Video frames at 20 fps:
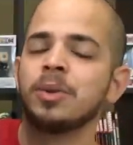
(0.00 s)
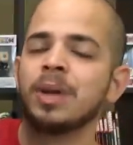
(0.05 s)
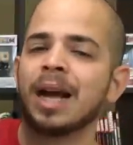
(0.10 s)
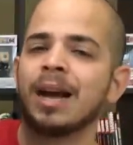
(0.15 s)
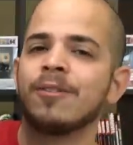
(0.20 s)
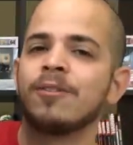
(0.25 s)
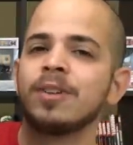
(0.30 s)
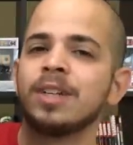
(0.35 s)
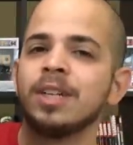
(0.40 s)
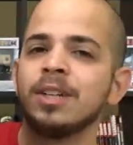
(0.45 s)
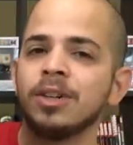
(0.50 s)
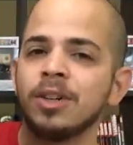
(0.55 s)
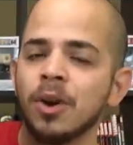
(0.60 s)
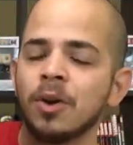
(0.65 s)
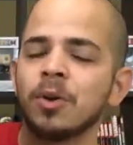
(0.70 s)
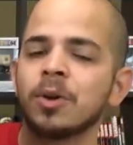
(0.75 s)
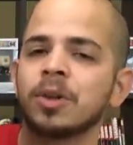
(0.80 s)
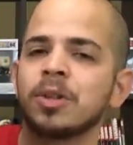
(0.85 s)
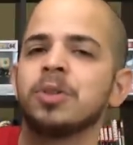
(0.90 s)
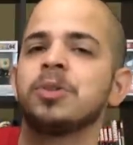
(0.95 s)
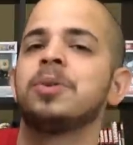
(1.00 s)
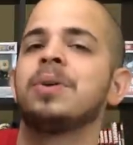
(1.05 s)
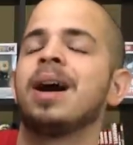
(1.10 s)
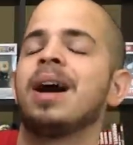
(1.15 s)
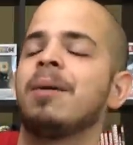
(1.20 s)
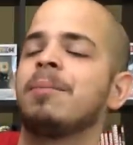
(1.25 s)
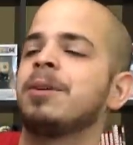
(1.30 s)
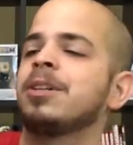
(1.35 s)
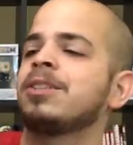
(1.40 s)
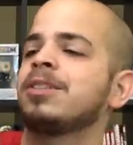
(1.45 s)
You have no clue
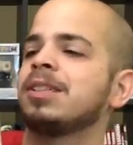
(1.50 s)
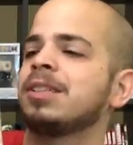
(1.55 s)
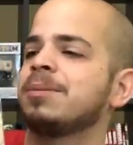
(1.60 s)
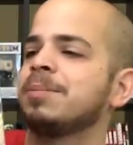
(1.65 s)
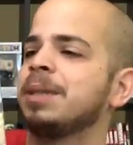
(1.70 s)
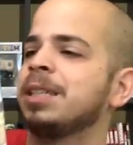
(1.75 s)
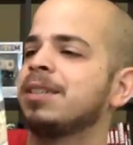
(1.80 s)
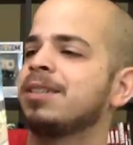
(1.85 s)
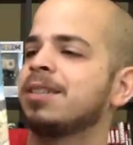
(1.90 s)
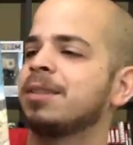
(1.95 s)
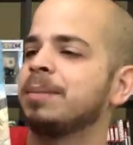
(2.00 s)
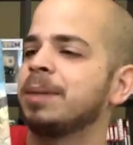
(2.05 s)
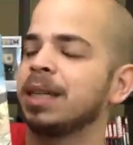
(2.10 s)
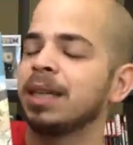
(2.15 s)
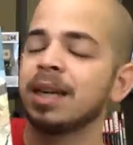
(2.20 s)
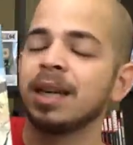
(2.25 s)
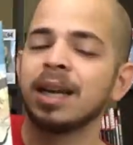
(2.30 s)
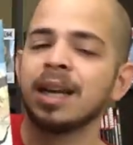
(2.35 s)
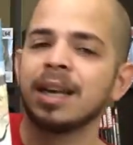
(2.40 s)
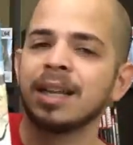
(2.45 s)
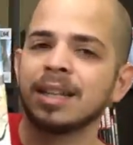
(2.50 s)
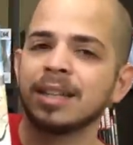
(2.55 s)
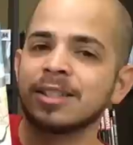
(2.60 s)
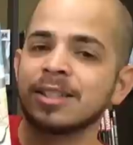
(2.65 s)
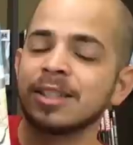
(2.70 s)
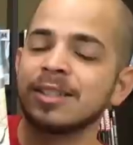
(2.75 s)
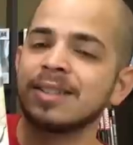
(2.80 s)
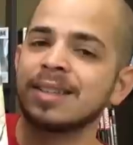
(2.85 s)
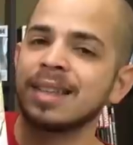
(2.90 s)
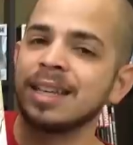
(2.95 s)
how much this means to me.
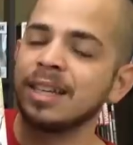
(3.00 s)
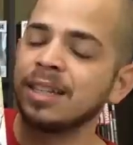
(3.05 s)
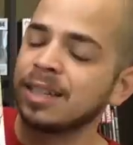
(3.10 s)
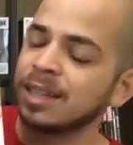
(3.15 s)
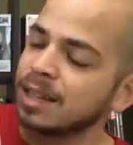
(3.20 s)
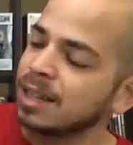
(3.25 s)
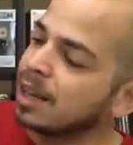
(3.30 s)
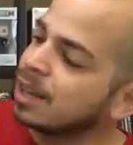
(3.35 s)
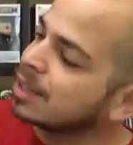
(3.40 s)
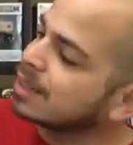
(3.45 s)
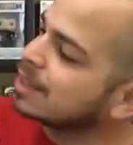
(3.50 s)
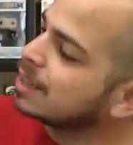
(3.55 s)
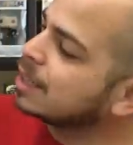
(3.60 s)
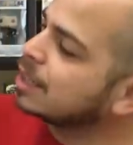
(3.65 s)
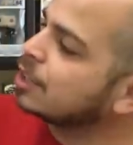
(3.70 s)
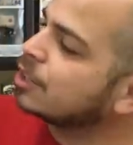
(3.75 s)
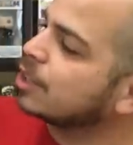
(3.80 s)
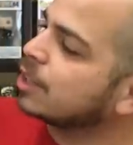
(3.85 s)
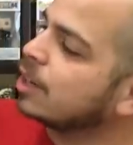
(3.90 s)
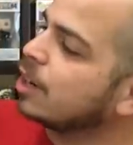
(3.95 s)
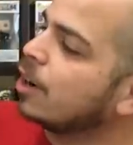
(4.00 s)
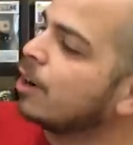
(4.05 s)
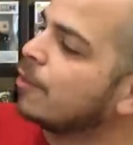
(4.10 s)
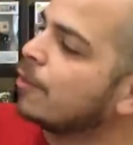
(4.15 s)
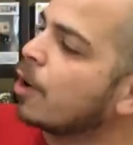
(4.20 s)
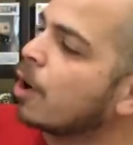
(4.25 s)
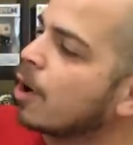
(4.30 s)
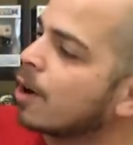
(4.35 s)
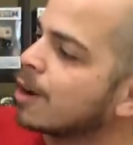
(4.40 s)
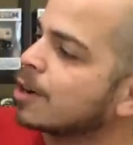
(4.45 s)
This is the deluxe edition
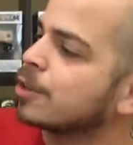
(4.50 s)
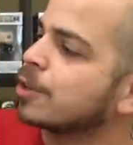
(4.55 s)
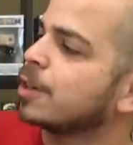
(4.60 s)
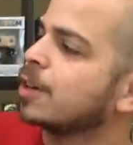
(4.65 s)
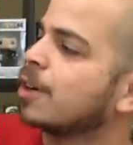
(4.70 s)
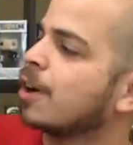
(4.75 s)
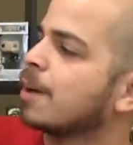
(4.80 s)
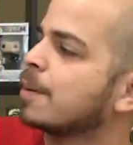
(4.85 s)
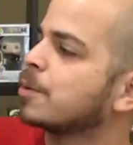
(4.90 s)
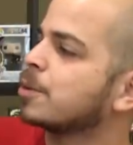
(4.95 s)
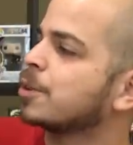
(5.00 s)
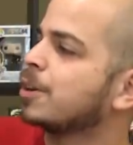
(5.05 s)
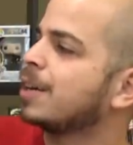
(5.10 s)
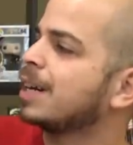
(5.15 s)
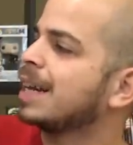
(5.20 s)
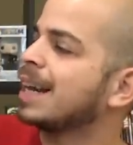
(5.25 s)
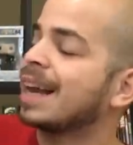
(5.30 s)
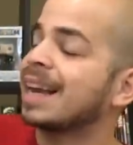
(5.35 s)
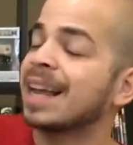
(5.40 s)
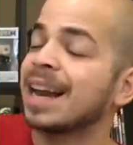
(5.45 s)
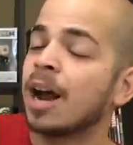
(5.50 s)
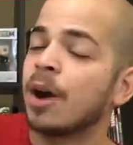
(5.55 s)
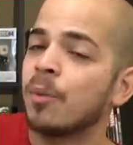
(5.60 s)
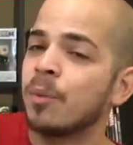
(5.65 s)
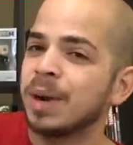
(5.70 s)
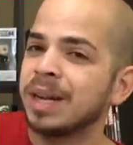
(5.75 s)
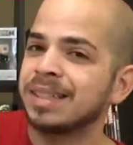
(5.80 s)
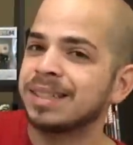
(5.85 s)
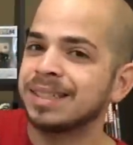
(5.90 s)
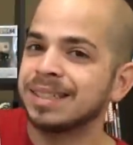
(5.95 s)
of Archer and Armstrong, and I
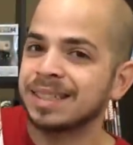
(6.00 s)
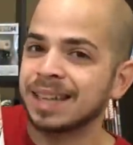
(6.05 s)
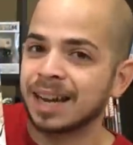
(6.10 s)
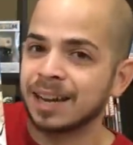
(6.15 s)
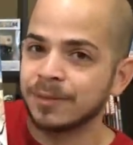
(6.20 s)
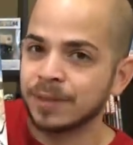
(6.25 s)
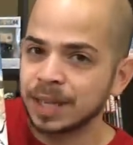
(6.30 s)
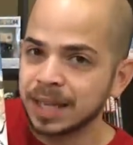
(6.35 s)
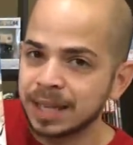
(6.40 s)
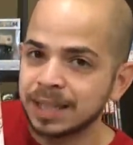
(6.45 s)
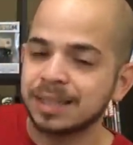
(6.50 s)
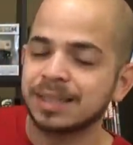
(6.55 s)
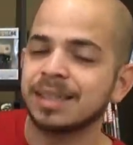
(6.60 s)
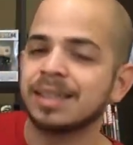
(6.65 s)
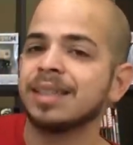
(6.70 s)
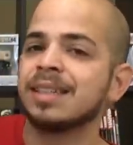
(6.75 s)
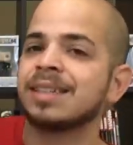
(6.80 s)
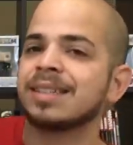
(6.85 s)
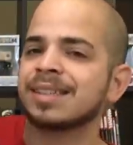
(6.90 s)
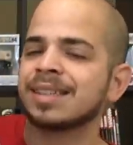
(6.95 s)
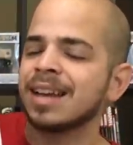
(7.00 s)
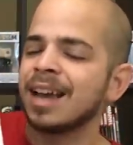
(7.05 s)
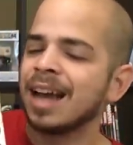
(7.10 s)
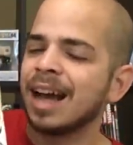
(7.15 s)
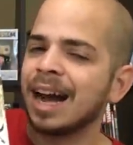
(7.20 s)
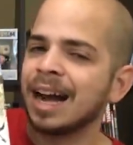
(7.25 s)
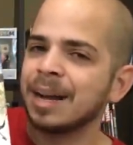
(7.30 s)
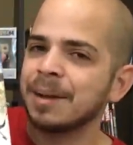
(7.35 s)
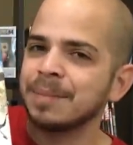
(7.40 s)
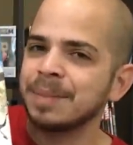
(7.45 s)
cannot wait to dive into this.
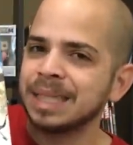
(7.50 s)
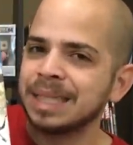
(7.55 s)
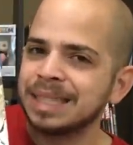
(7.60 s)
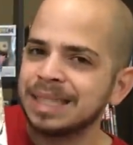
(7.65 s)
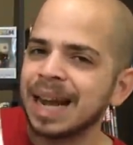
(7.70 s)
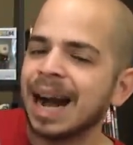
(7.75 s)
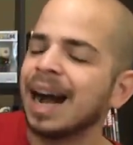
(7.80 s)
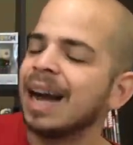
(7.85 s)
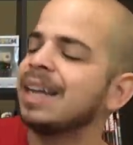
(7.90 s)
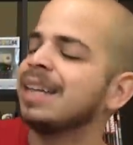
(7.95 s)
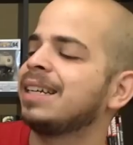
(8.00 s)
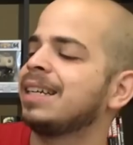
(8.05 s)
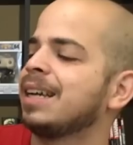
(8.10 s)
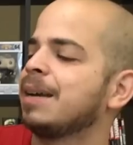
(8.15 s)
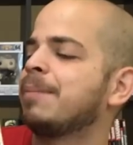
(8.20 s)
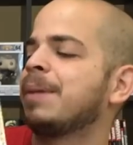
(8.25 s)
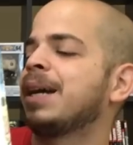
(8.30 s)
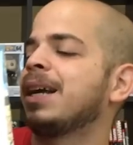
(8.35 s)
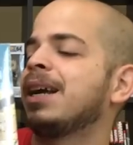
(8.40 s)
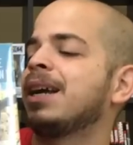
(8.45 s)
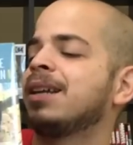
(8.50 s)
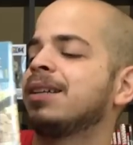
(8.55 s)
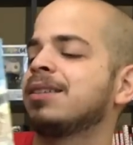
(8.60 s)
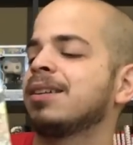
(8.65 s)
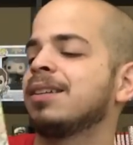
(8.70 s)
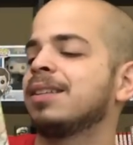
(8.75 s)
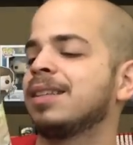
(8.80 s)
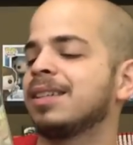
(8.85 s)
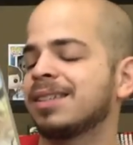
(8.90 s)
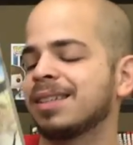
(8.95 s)
I am dying to get my hands
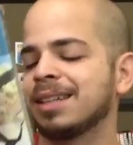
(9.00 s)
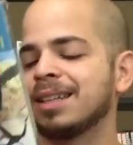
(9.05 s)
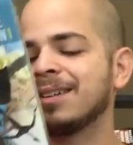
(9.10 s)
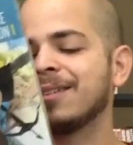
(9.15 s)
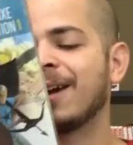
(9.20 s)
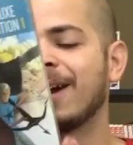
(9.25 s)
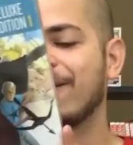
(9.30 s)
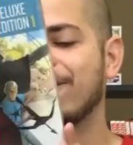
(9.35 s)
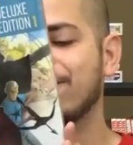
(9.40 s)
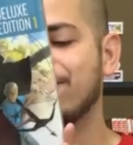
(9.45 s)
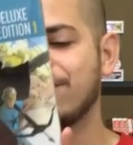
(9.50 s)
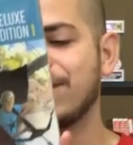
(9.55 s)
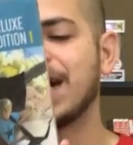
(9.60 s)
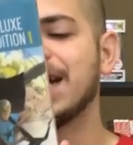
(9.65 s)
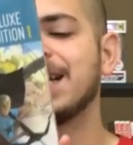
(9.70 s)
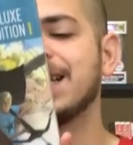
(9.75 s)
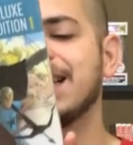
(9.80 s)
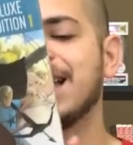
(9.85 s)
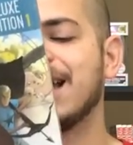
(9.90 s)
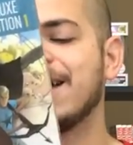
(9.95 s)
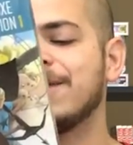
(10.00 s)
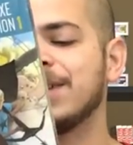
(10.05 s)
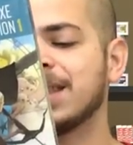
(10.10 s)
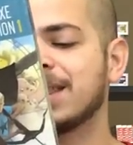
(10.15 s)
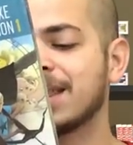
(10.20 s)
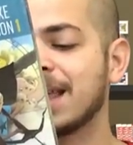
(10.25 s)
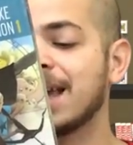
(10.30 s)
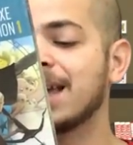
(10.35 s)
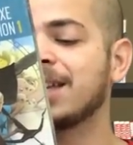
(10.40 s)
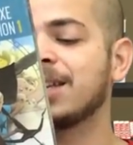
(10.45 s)
on this, and I finally have
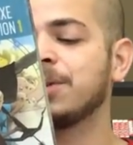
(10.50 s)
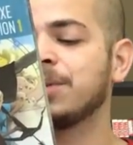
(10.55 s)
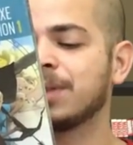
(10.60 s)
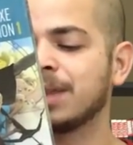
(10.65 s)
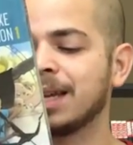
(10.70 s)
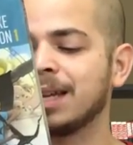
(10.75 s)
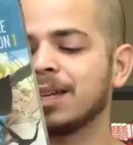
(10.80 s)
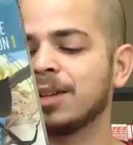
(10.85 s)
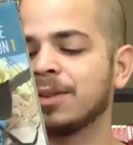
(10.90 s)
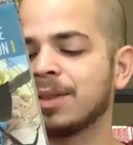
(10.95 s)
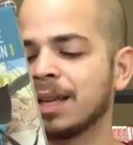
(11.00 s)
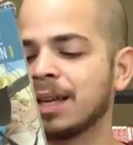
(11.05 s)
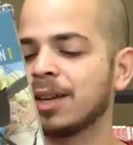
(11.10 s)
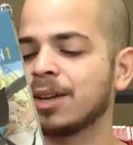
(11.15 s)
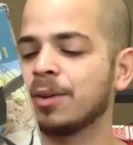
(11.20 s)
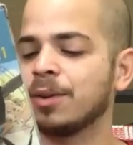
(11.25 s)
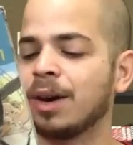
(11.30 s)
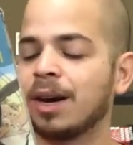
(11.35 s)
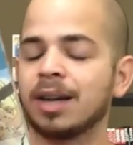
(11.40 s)
it. Thank you, thank you, thank you.